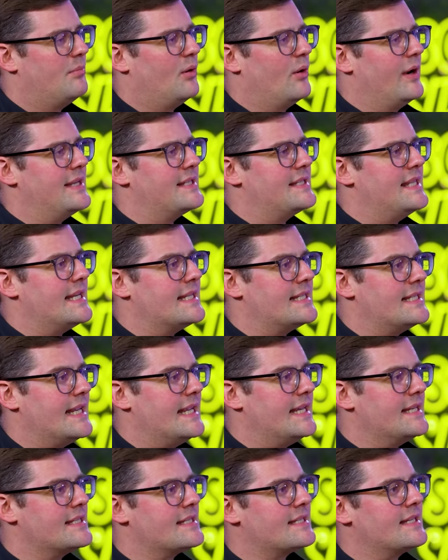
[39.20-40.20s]
Boys, this
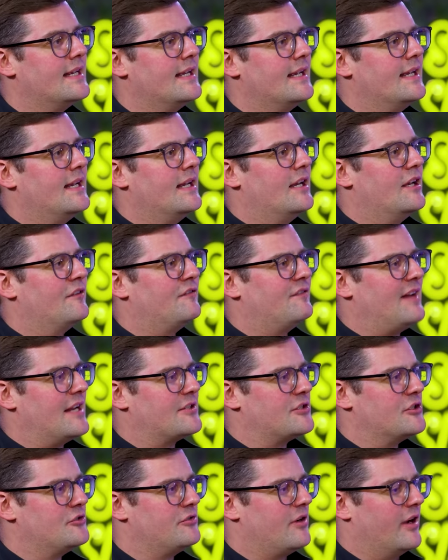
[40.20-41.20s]
is
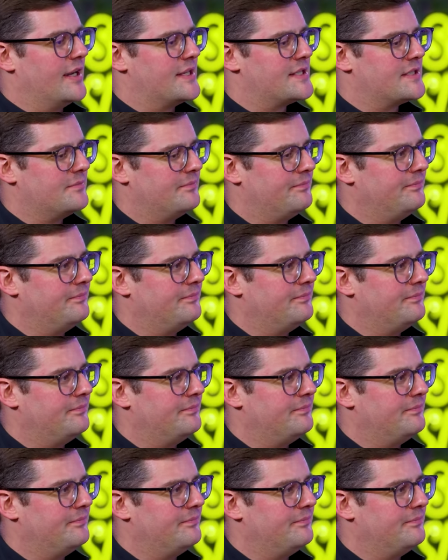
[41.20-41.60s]
flattened rice.